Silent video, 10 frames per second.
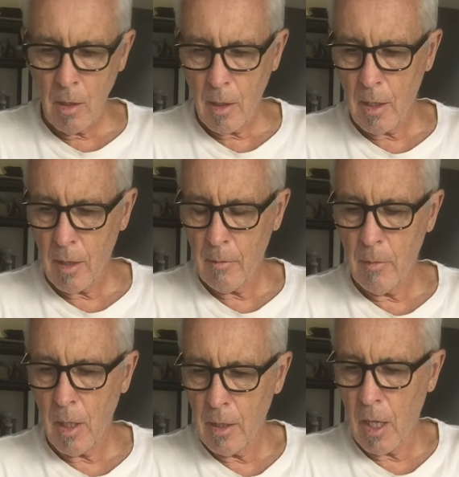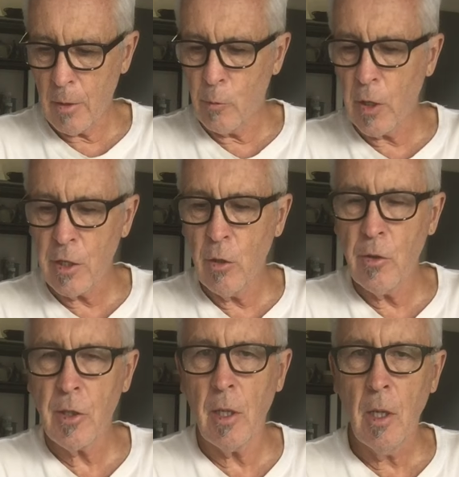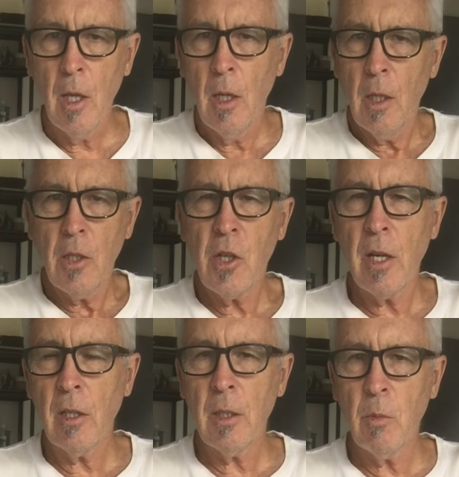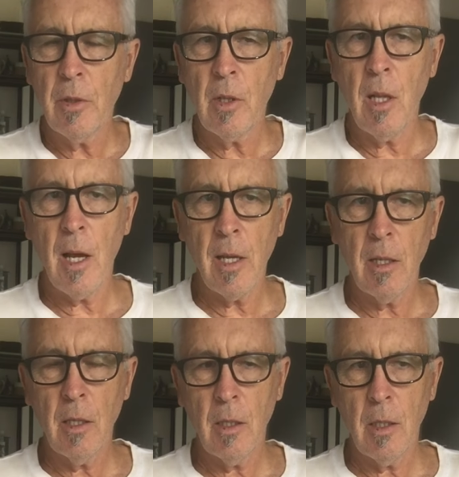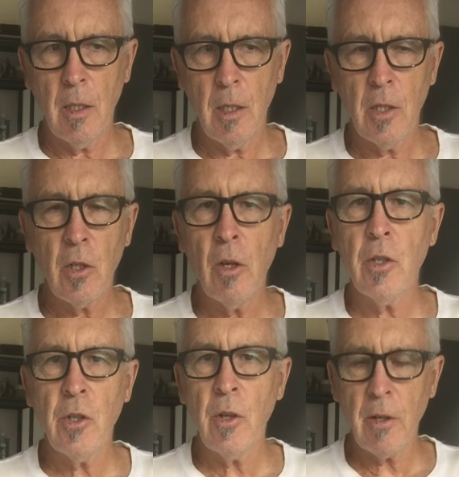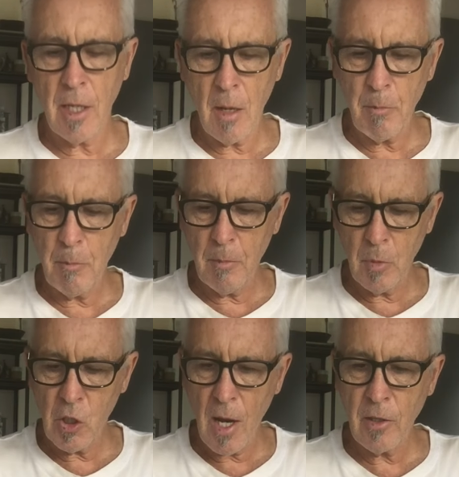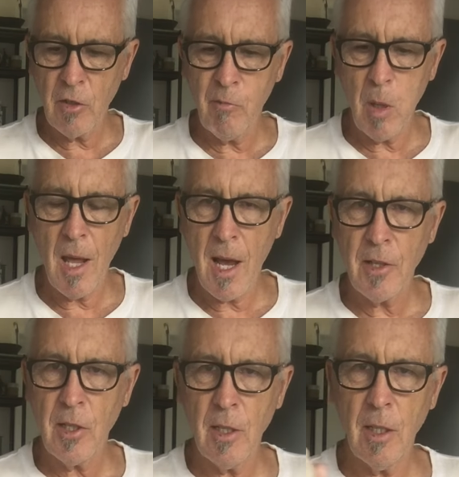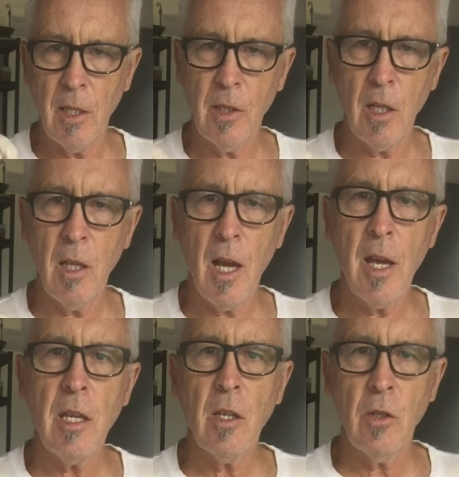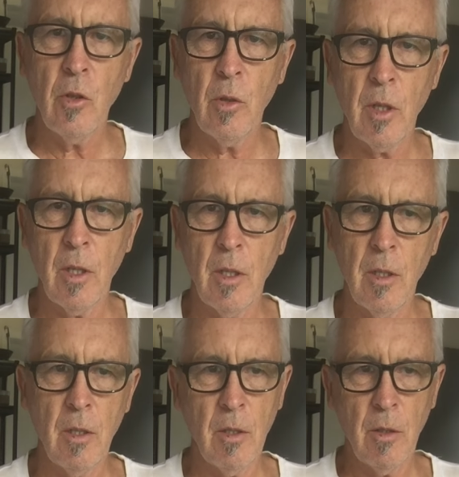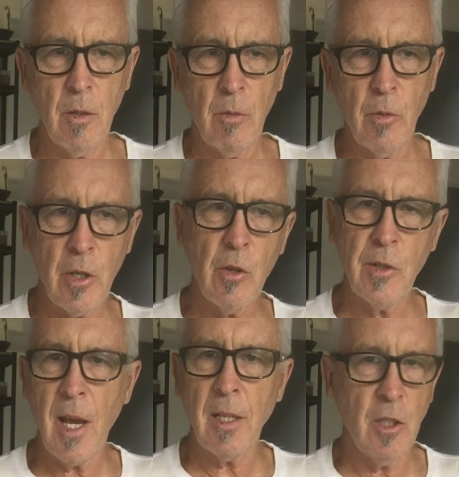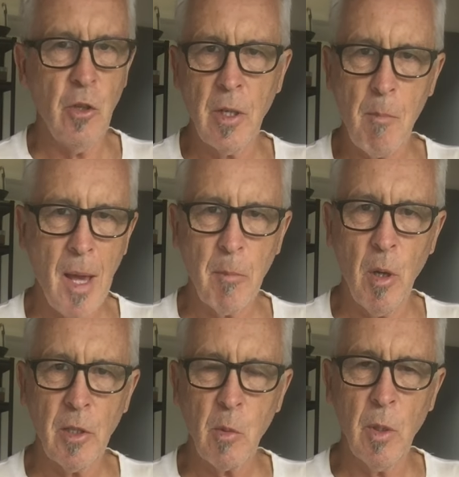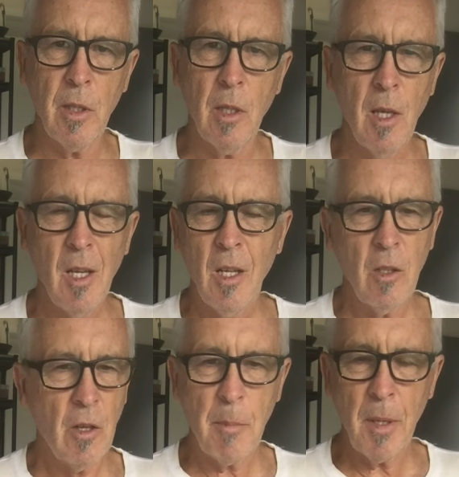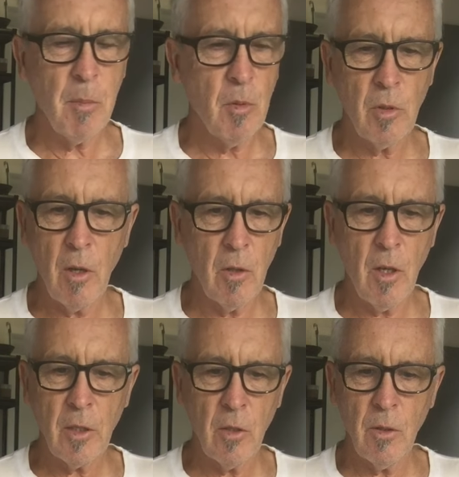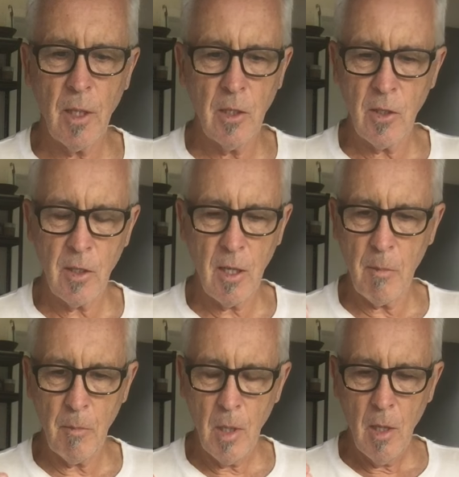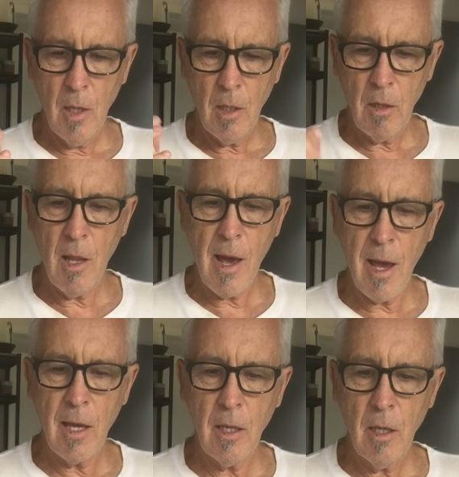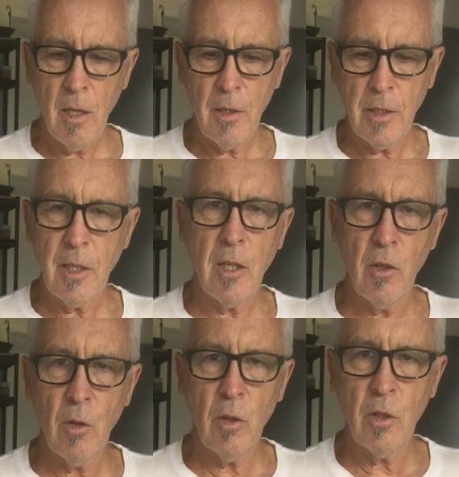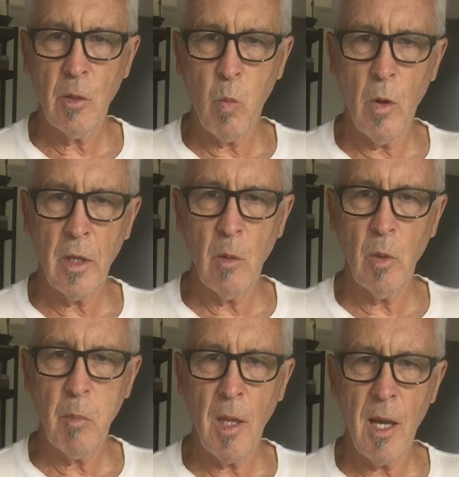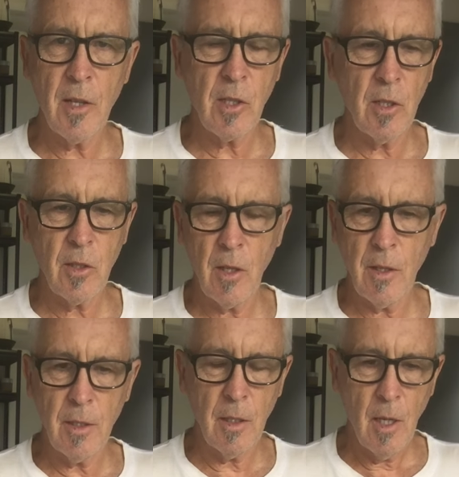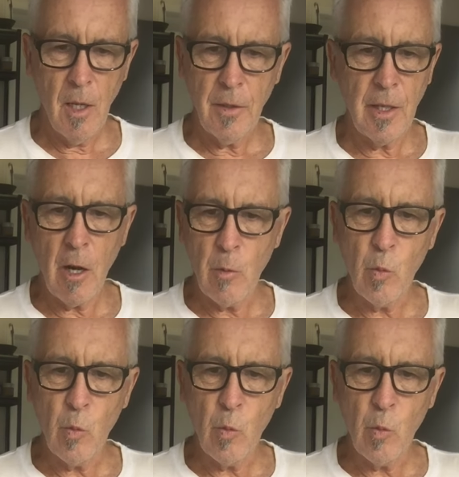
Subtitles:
and reuse it. Generally with clay, as long as you don't get chunks of plaster in the clay, you can reuse that and you can make pots with it. A lot of people don't like to. They just keep clay that they use working with plaster so that they don't